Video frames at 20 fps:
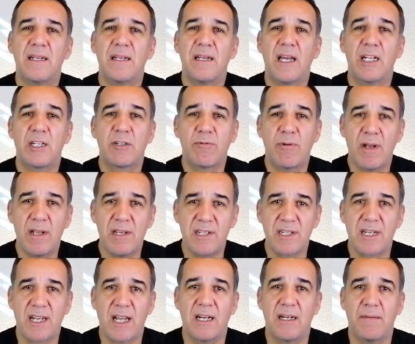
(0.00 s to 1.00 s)

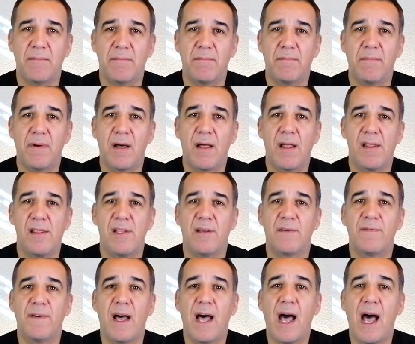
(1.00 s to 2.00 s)
Etruscan month
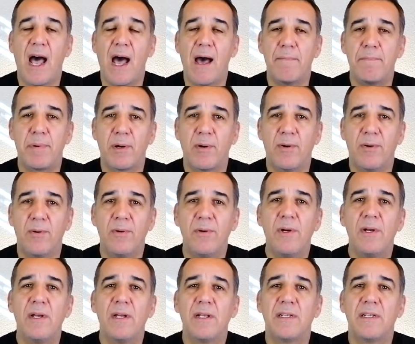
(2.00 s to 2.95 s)
of April,